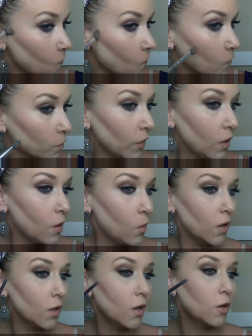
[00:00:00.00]
You don't
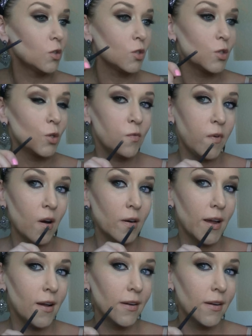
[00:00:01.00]
want to go too far down,